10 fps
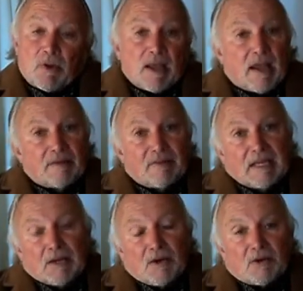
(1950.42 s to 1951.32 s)
Well,
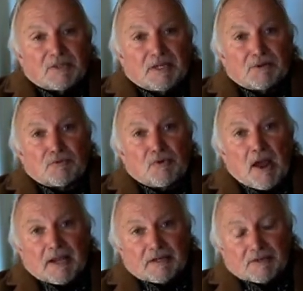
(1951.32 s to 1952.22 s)
having got it
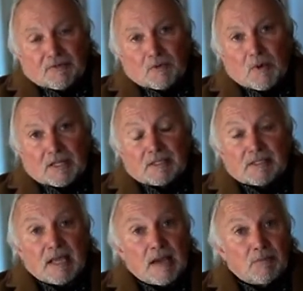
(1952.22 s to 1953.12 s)
right for
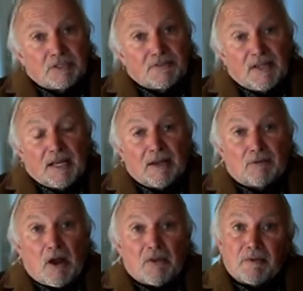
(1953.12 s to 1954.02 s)
once, I was
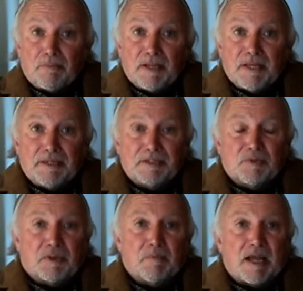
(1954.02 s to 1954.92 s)
feeling rather
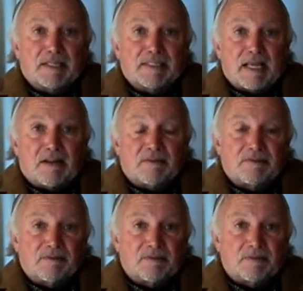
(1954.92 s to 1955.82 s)
pleased with myself.
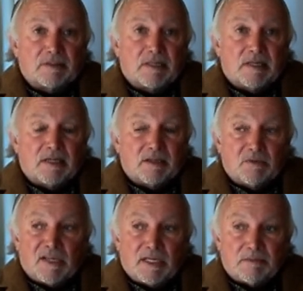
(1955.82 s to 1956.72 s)

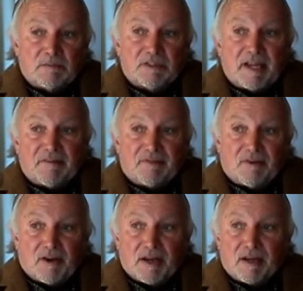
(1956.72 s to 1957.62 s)
Only
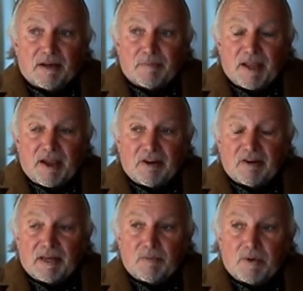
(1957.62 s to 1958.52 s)
Geoffrey
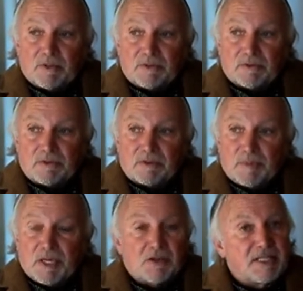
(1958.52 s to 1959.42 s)
apparently
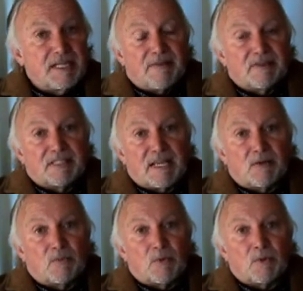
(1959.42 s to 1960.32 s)
wasn't, because he never
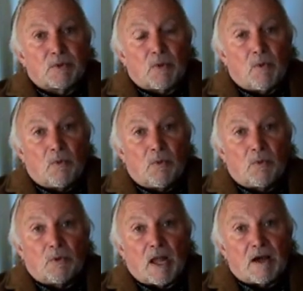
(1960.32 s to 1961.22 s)
said a word
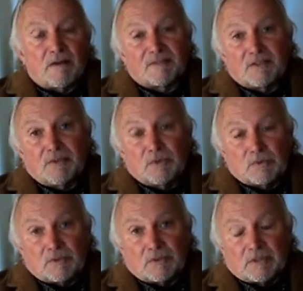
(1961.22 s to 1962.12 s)
all
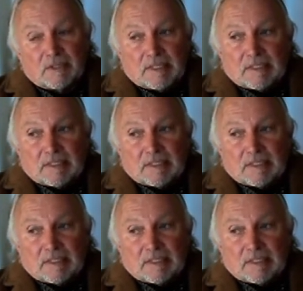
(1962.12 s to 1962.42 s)
afternoon.